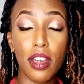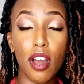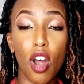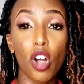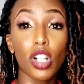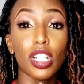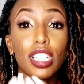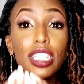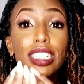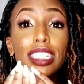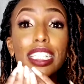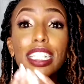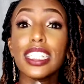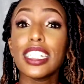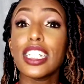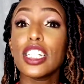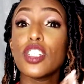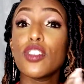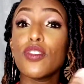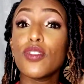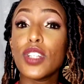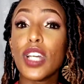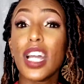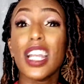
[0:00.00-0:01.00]
on the sins that
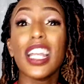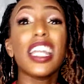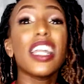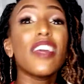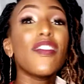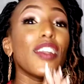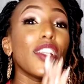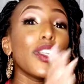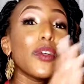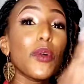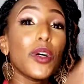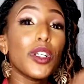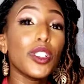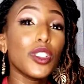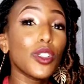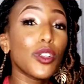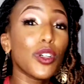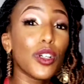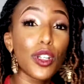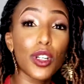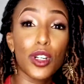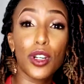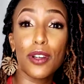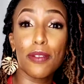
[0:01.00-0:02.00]
you've done and even the ones you're
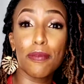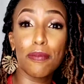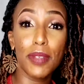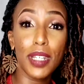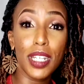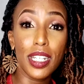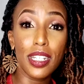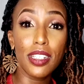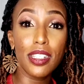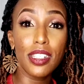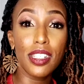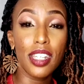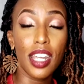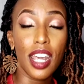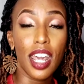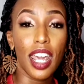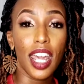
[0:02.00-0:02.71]
going to commit.